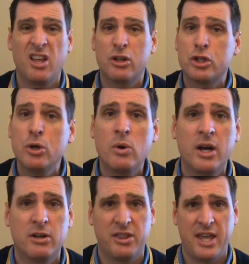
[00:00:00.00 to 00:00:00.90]
Another
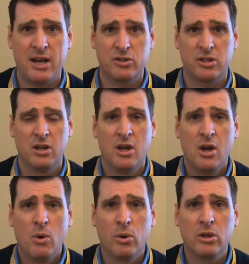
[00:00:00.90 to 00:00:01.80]
200,000
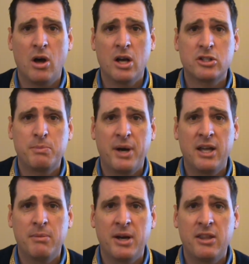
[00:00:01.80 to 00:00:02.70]
were lost
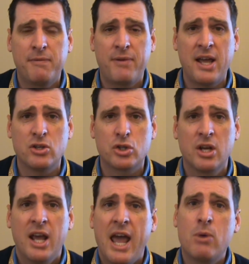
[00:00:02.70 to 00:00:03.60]
by, by the
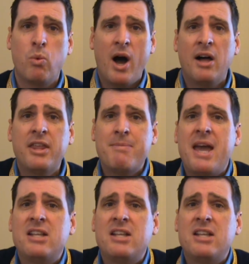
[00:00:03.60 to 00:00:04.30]
French. And while they